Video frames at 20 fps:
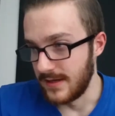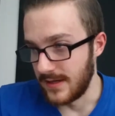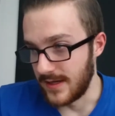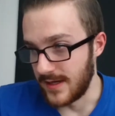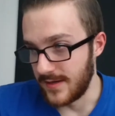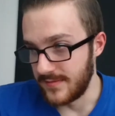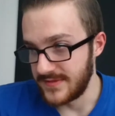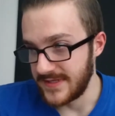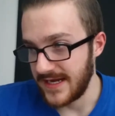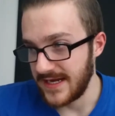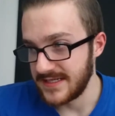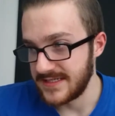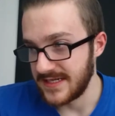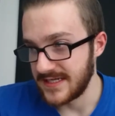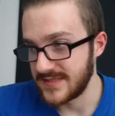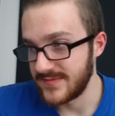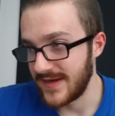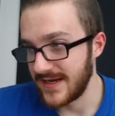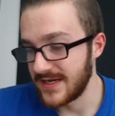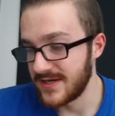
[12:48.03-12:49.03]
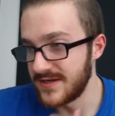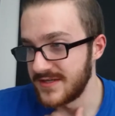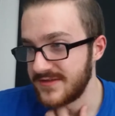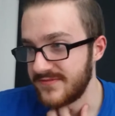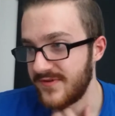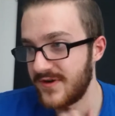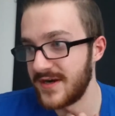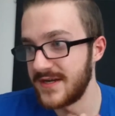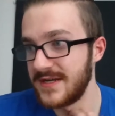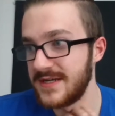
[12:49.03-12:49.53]
Um, Deus Ex: Mankind
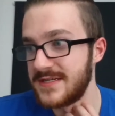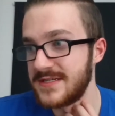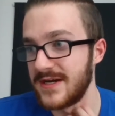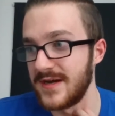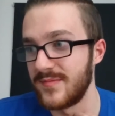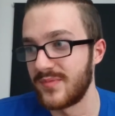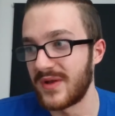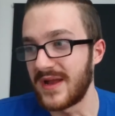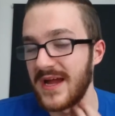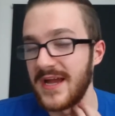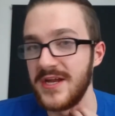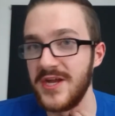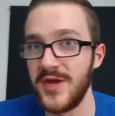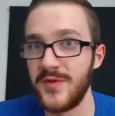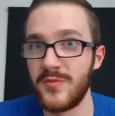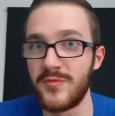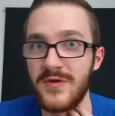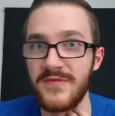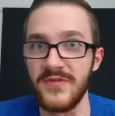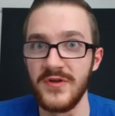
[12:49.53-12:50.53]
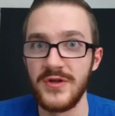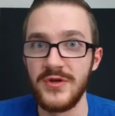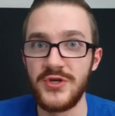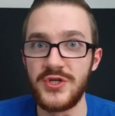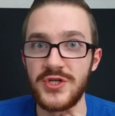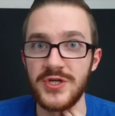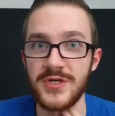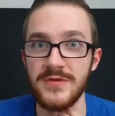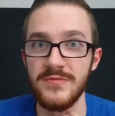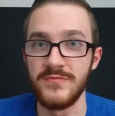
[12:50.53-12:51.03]
Divided. I played Human
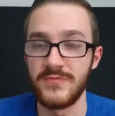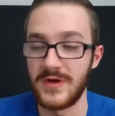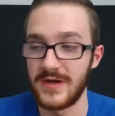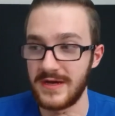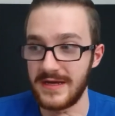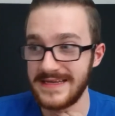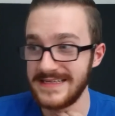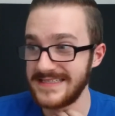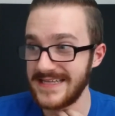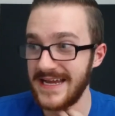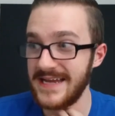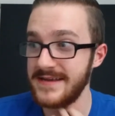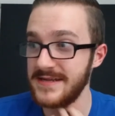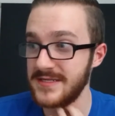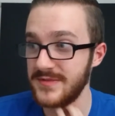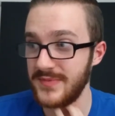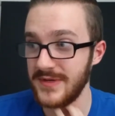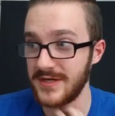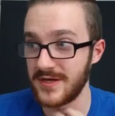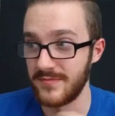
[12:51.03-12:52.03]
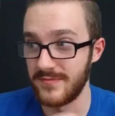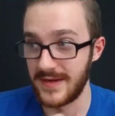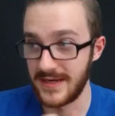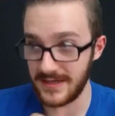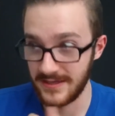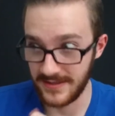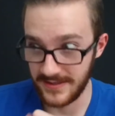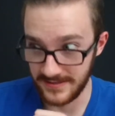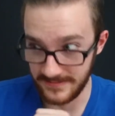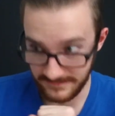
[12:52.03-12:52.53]
Revolution, uh, intended to pick up
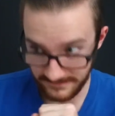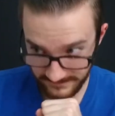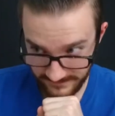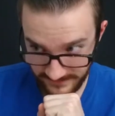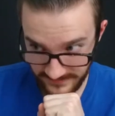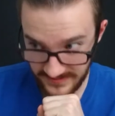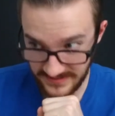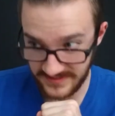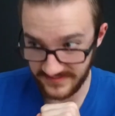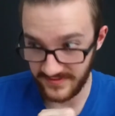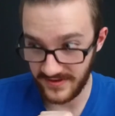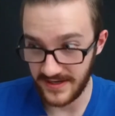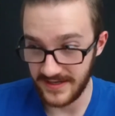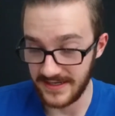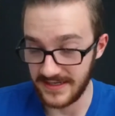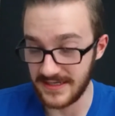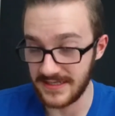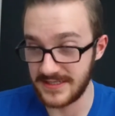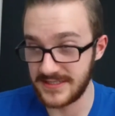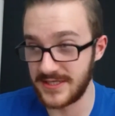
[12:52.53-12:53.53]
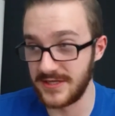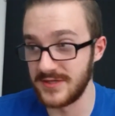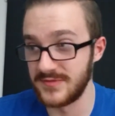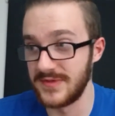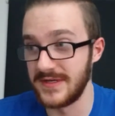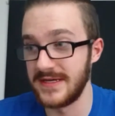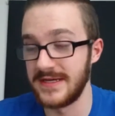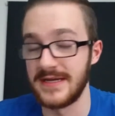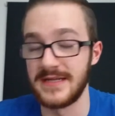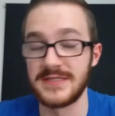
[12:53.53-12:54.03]
Mankind dividing, excuse
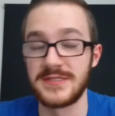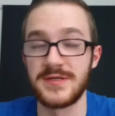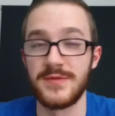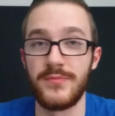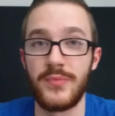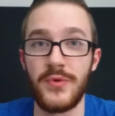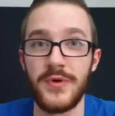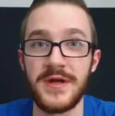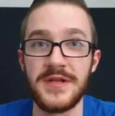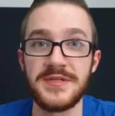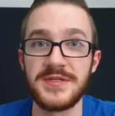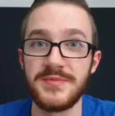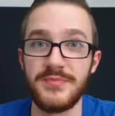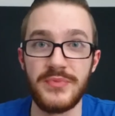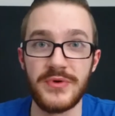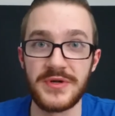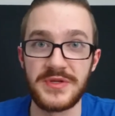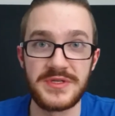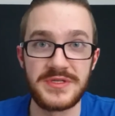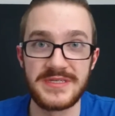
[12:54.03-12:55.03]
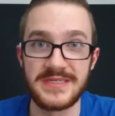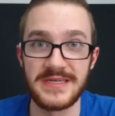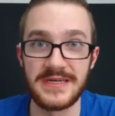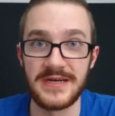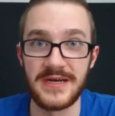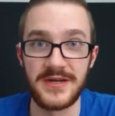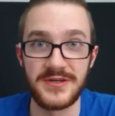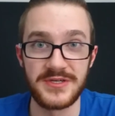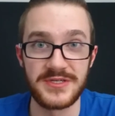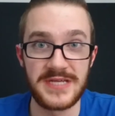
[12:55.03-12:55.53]
me, at some point, but
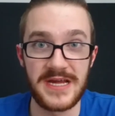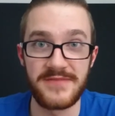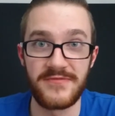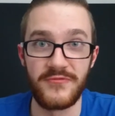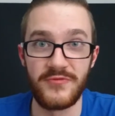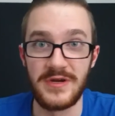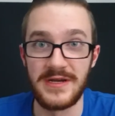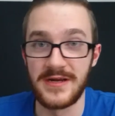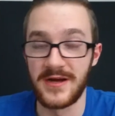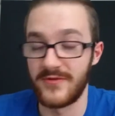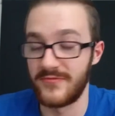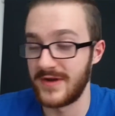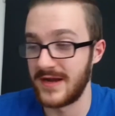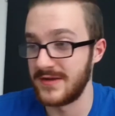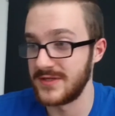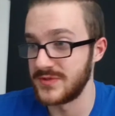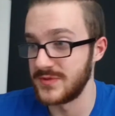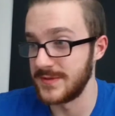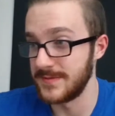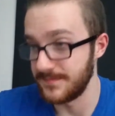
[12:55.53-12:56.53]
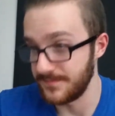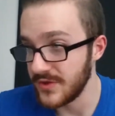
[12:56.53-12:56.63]
uh, just haven't really got around to it.